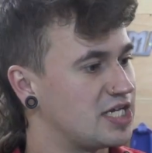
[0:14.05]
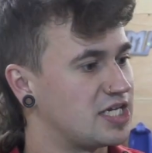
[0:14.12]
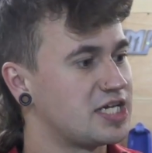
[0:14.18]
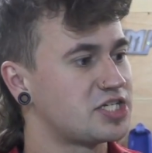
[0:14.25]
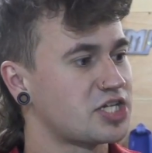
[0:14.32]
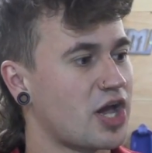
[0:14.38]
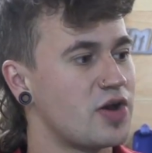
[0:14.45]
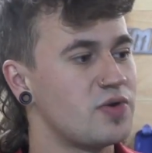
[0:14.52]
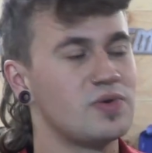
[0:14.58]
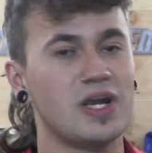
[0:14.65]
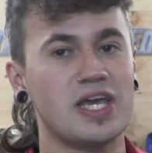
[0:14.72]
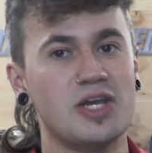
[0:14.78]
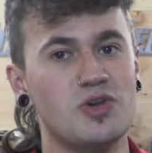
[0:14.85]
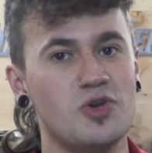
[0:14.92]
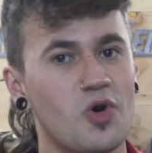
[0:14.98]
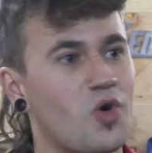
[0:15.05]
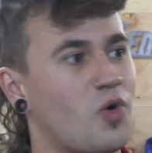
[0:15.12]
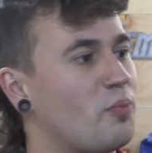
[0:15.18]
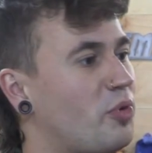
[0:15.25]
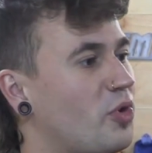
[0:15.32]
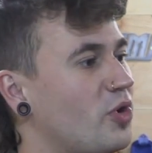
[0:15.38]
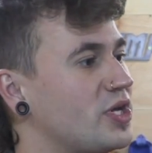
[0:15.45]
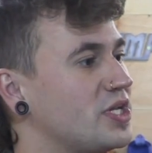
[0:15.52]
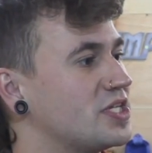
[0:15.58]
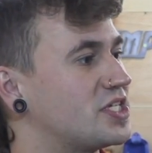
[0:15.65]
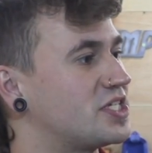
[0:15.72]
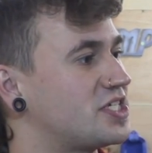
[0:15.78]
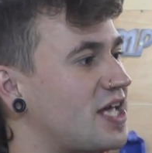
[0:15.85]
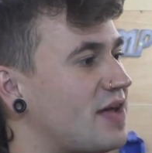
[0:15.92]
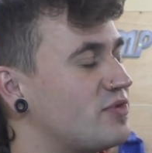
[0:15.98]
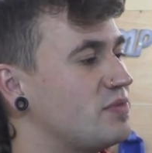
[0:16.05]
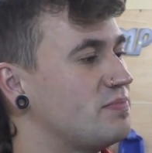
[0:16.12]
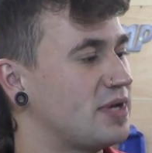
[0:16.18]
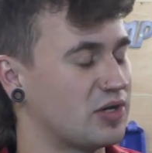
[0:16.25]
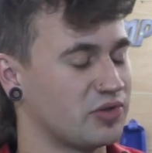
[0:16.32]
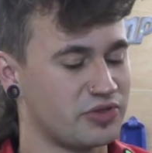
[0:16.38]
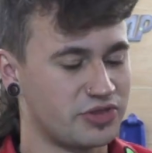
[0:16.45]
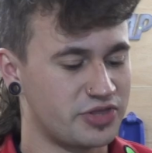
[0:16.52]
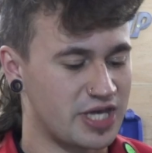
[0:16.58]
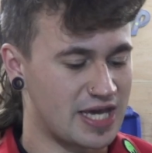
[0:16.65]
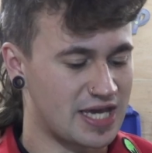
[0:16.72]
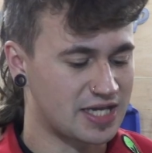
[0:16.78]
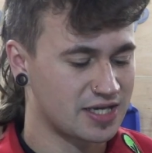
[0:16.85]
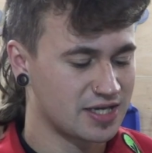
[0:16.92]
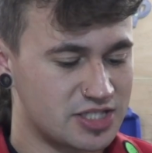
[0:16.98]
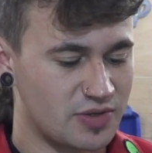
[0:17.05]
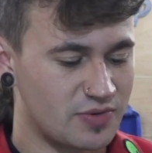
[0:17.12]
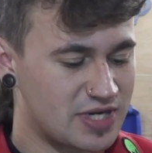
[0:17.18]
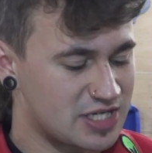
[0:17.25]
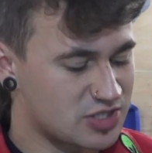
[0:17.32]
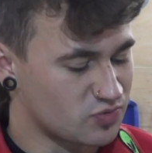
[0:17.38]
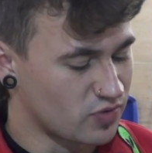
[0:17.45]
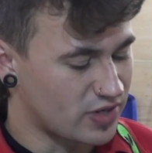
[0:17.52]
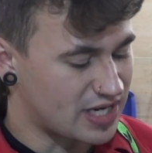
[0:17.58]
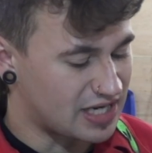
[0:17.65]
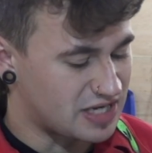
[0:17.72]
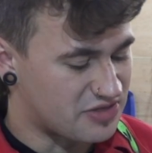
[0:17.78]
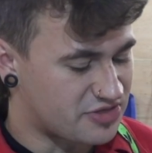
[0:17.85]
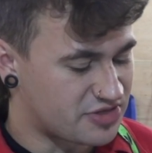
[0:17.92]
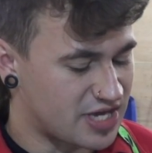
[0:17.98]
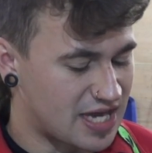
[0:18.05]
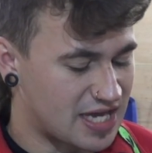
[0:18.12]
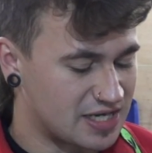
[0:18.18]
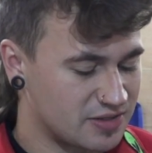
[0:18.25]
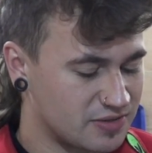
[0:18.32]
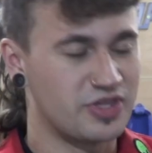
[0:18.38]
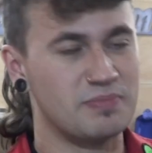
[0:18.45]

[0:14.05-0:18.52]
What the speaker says: It is only 0.7mm thick, so it is really thin.